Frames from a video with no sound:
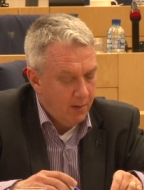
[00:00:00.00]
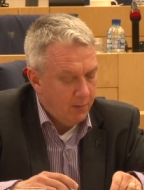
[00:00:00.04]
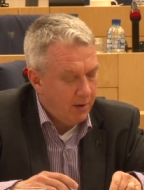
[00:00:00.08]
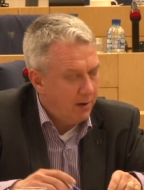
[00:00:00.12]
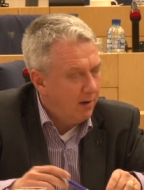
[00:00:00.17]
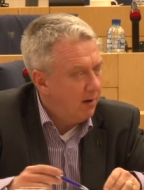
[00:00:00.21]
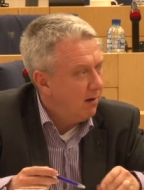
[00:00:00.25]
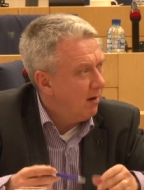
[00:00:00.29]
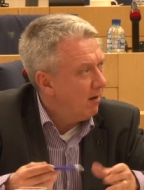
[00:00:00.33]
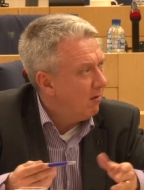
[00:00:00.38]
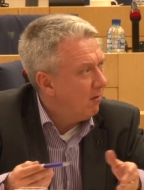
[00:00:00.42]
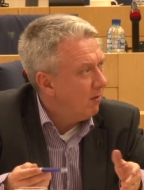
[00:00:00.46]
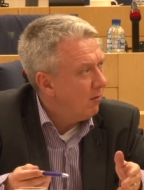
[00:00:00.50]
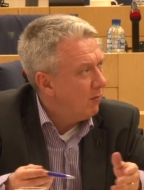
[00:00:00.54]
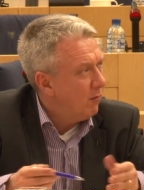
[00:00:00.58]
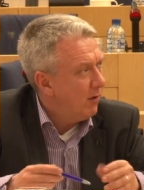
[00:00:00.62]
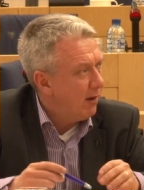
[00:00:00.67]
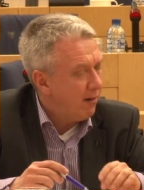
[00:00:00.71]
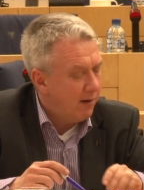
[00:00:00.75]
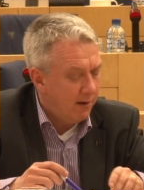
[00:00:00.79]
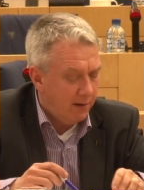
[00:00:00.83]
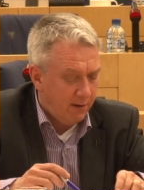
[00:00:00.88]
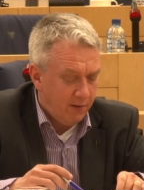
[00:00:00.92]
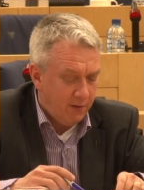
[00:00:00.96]
But I got a
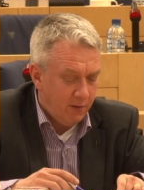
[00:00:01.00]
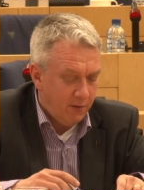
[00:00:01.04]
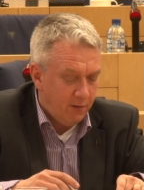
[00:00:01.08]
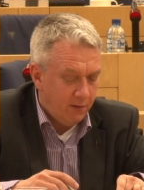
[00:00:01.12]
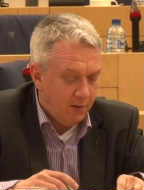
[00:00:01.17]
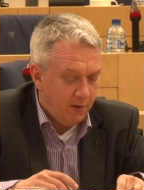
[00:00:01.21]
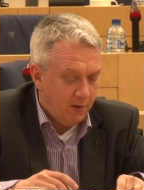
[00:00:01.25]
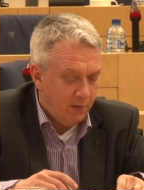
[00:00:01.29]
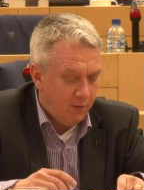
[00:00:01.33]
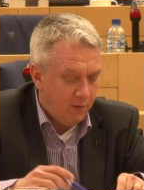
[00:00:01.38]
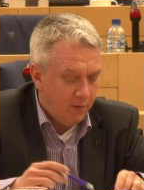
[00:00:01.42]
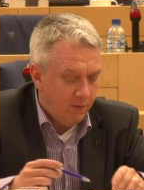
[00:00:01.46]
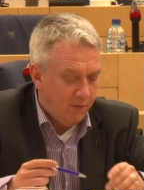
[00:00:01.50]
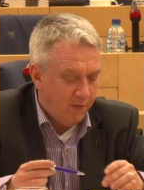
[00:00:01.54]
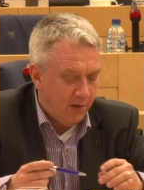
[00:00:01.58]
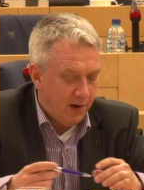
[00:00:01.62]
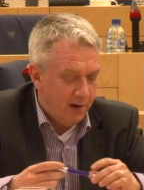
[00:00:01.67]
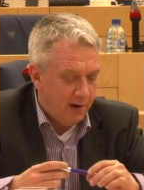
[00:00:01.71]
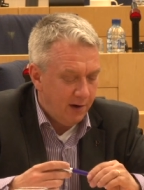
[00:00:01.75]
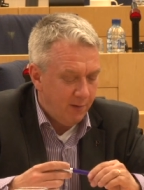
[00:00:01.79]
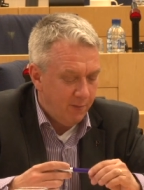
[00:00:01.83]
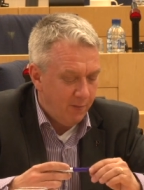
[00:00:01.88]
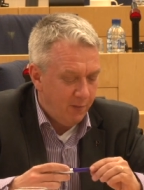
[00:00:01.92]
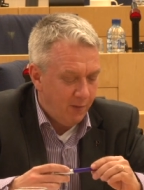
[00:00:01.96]
question. Don't you
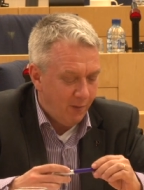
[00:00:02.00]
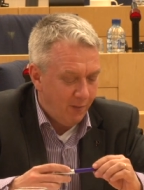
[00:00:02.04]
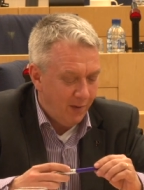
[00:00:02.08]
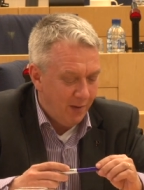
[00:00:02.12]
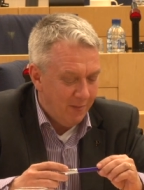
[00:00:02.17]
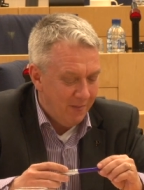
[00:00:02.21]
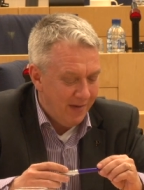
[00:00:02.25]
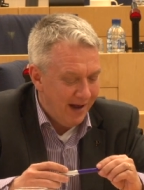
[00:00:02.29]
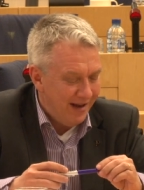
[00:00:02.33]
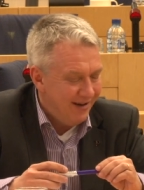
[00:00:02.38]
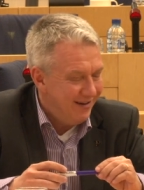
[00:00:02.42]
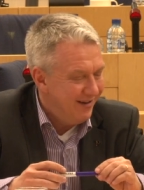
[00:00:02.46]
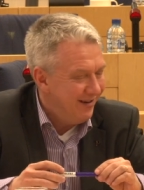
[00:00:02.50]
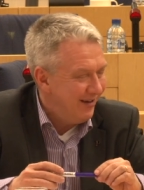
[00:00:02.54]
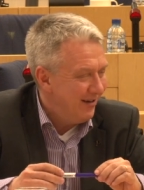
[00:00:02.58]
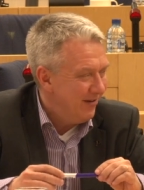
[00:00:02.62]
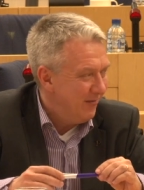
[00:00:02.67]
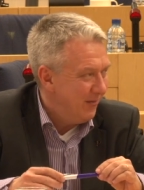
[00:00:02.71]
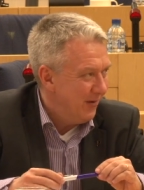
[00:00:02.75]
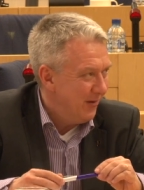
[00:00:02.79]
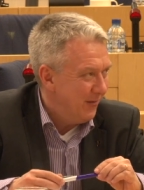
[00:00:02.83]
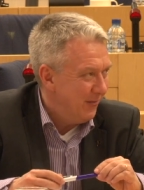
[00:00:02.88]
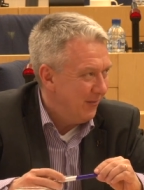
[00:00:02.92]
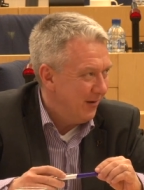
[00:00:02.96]
find it
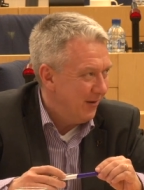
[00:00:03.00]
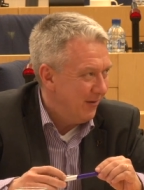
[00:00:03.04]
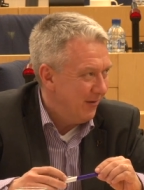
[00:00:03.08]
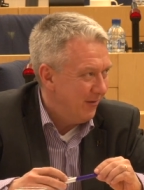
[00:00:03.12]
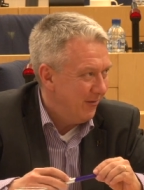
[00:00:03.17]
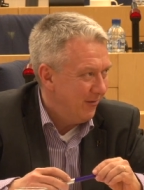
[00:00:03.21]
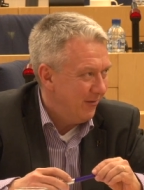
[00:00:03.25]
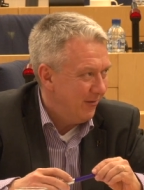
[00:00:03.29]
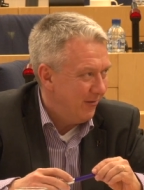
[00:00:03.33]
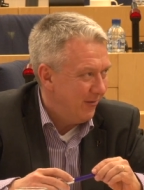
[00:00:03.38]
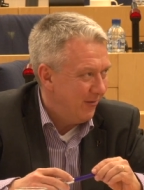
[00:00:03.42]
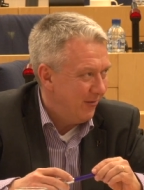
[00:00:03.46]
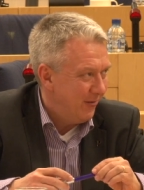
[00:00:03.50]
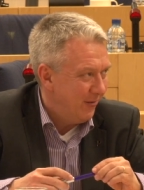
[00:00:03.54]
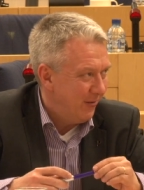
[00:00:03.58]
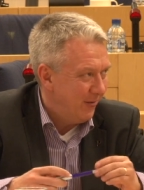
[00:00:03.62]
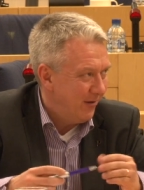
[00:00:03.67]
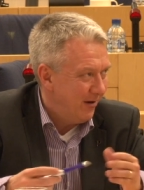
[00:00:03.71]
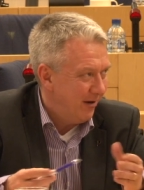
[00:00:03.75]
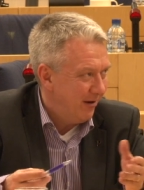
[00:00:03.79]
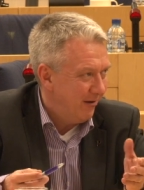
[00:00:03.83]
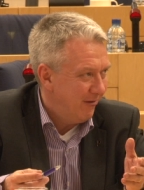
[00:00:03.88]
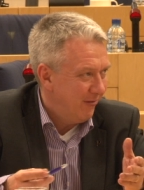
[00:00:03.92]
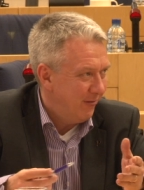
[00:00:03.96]
problematic when you're
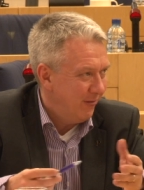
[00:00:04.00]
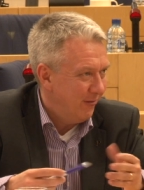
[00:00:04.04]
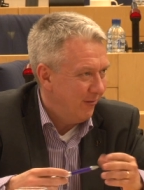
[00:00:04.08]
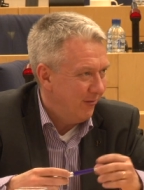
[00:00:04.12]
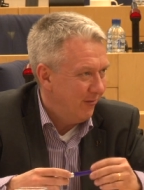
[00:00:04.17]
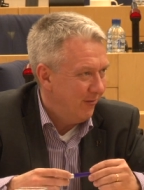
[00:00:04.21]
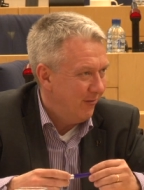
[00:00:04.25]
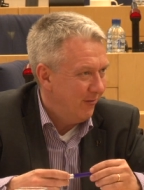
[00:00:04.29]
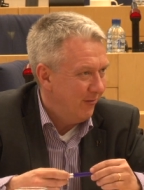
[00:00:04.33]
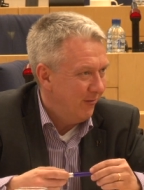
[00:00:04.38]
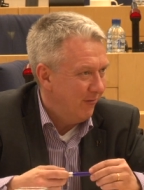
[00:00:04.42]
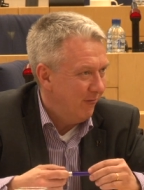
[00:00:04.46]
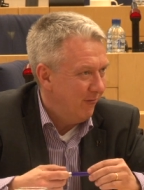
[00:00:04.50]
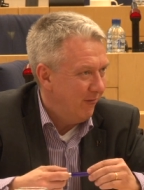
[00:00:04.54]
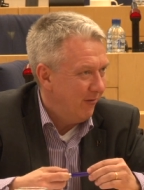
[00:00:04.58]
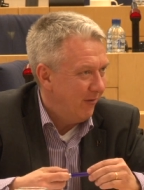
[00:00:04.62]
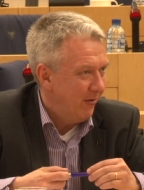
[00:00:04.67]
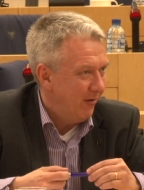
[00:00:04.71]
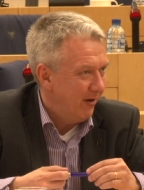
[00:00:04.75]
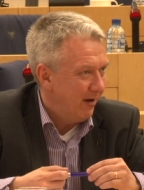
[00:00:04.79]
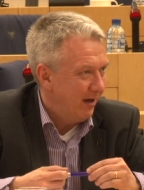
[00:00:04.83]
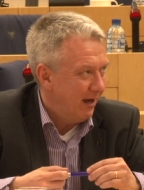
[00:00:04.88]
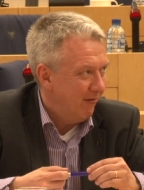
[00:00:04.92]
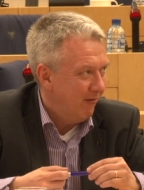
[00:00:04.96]
talking to
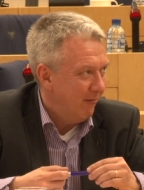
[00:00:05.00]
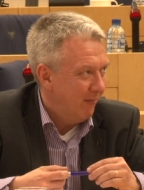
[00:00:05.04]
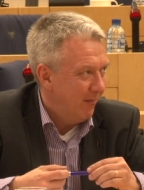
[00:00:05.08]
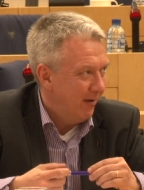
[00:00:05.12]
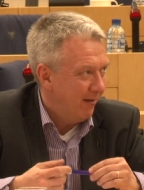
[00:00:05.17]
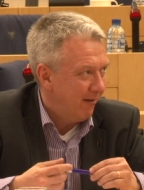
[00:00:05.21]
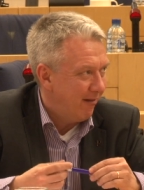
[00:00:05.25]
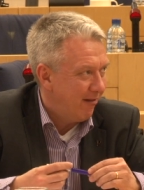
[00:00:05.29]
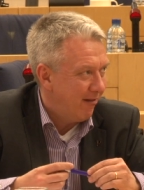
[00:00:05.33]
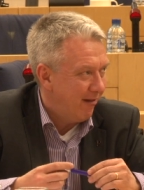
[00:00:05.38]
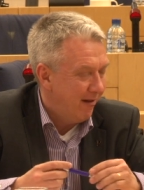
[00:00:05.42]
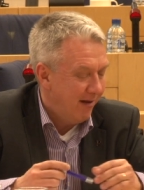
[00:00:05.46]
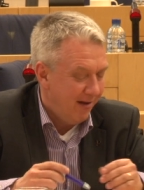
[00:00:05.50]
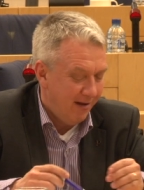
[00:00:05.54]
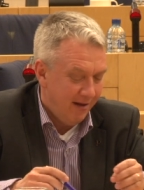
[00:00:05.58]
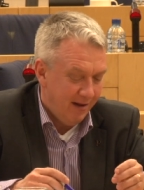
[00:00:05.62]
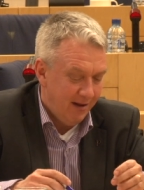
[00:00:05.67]
foreign governments